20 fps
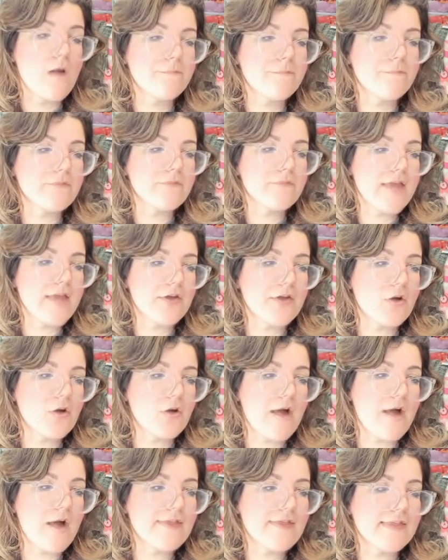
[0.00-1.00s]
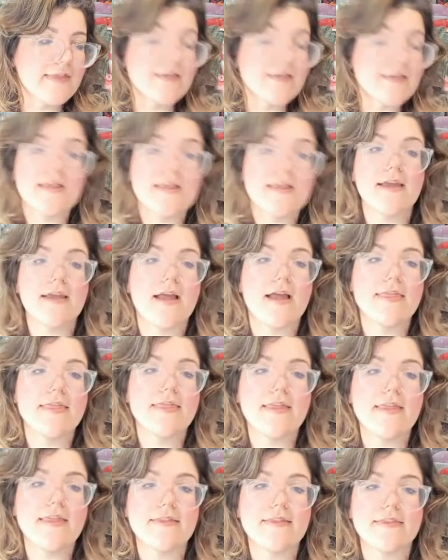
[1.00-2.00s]
Yeah, no, I think
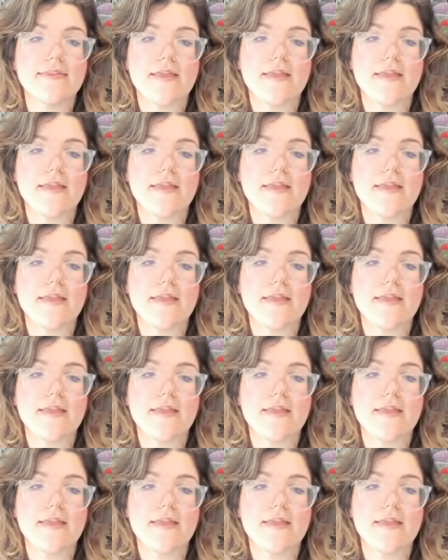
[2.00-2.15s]
that